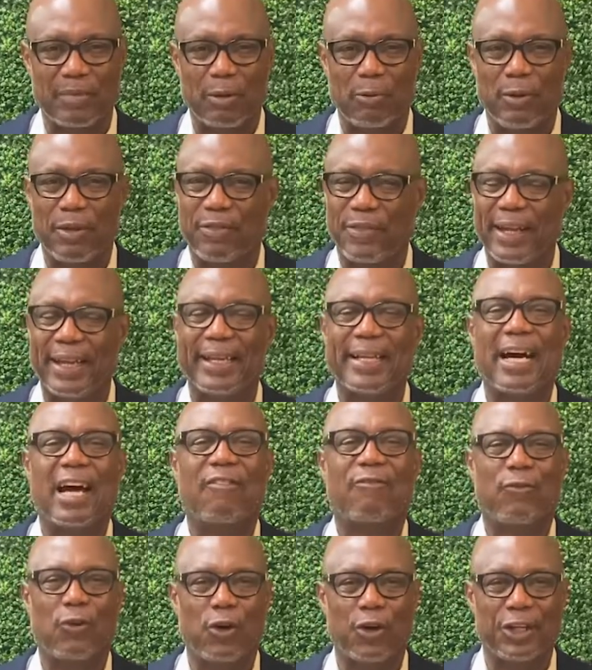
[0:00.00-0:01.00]
We thank
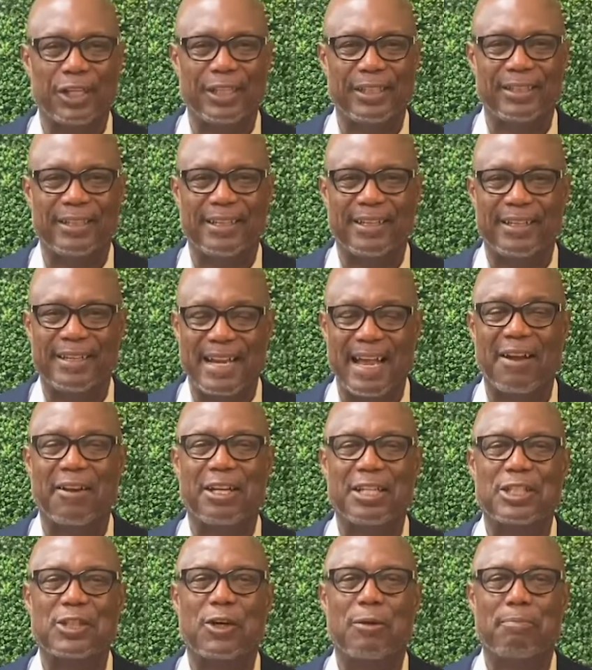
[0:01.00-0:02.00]
God for you. Now
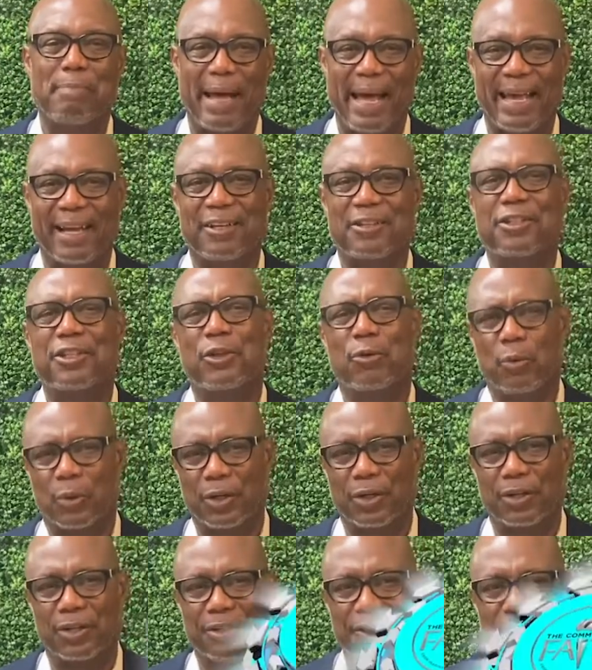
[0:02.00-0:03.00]
let's go back to the Word.